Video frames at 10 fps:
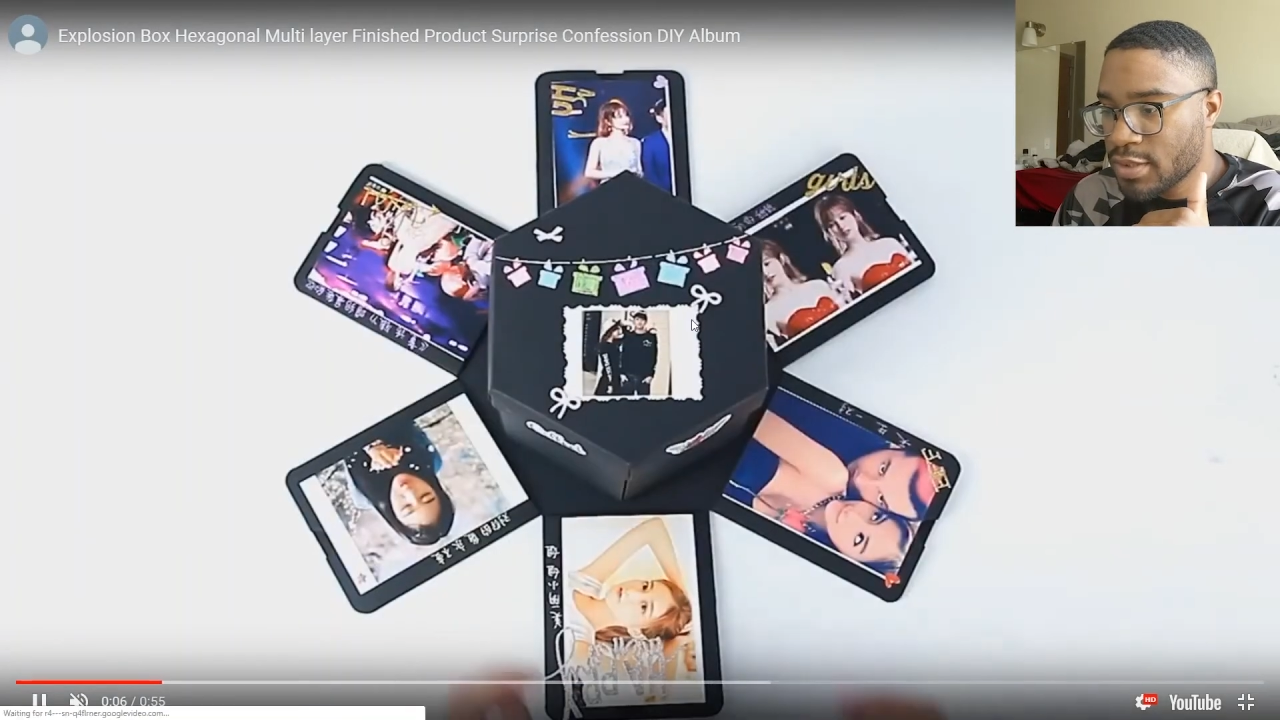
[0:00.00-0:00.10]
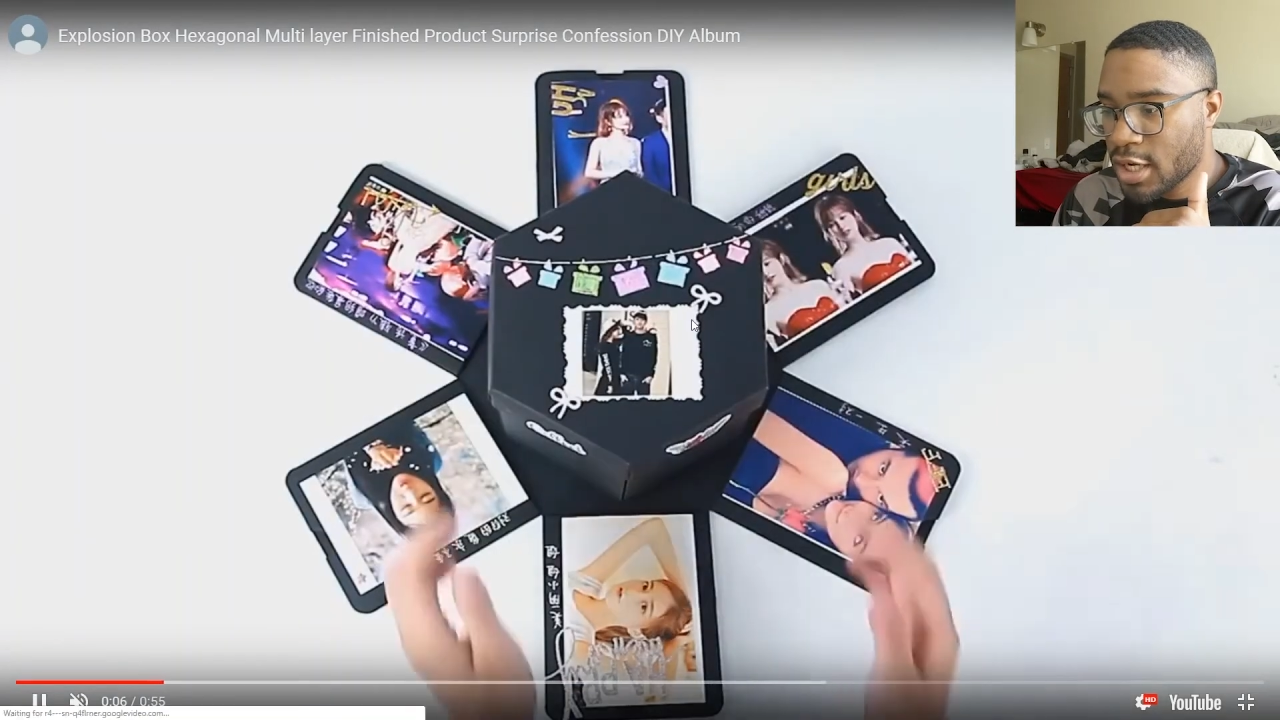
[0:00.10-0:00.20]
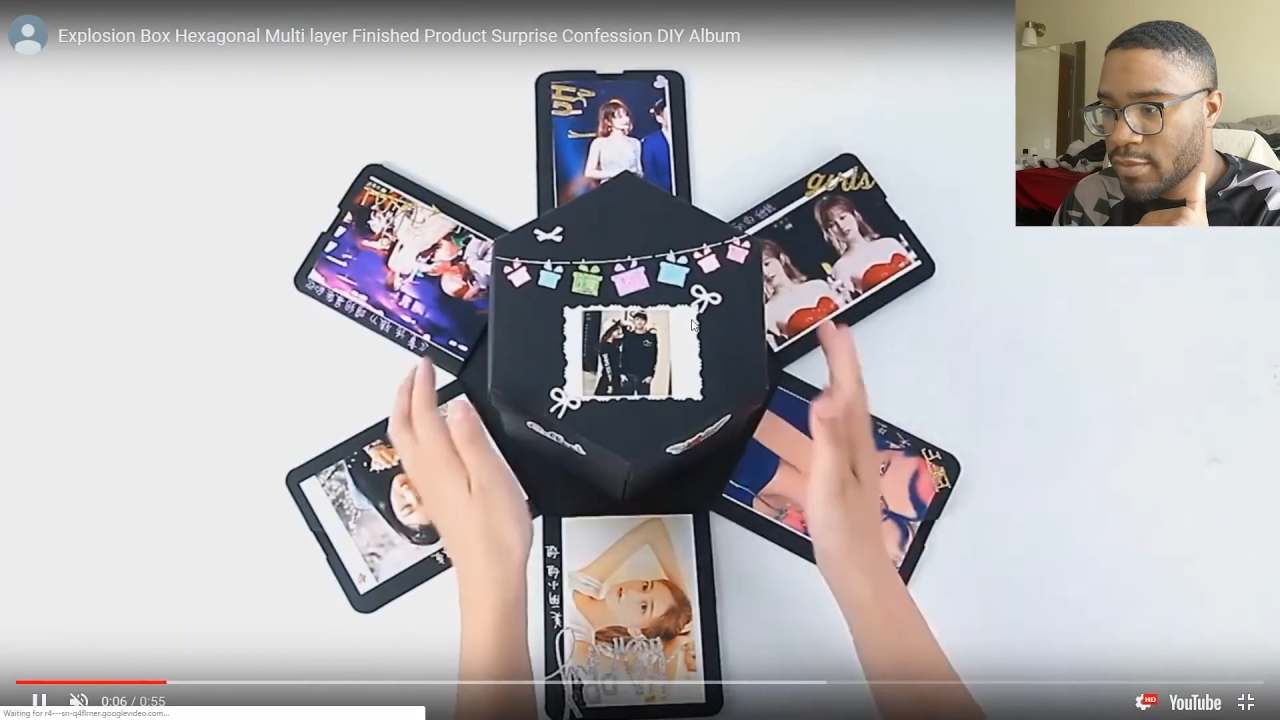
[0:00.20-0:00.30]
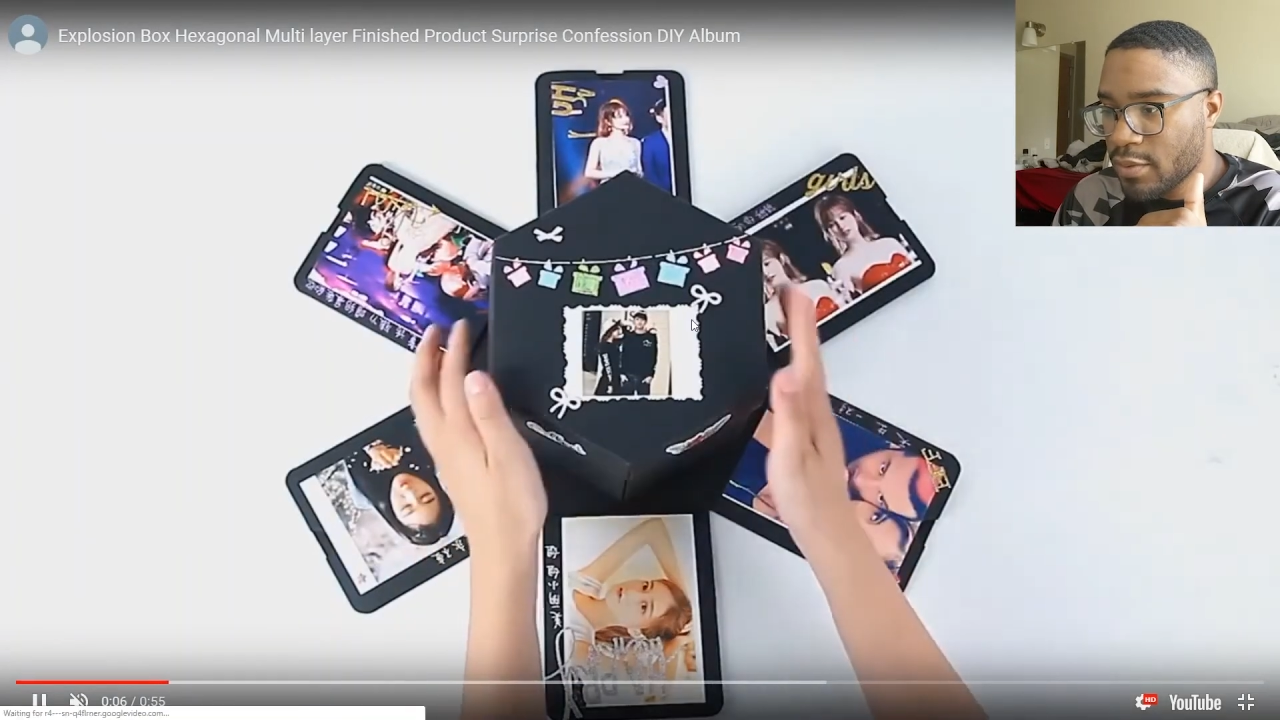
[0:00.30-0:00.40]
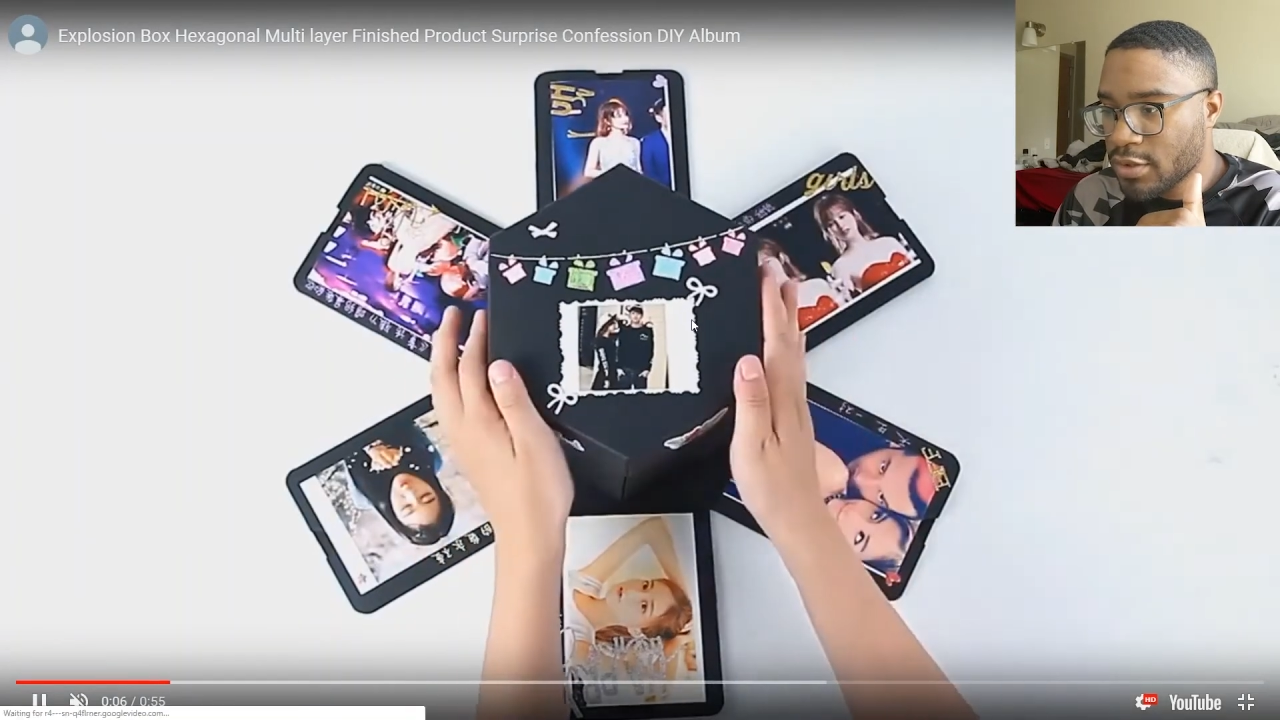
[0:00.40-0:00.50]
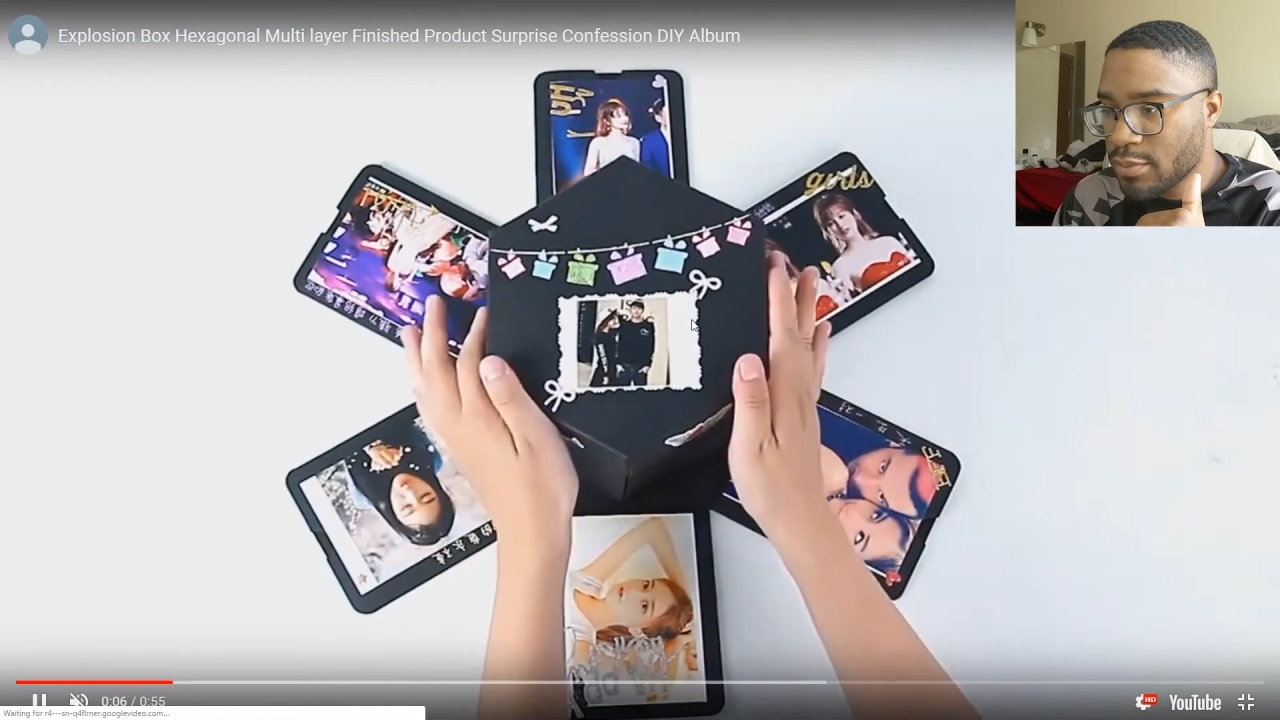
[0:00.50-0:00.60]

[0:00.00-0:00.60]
I'm talking about with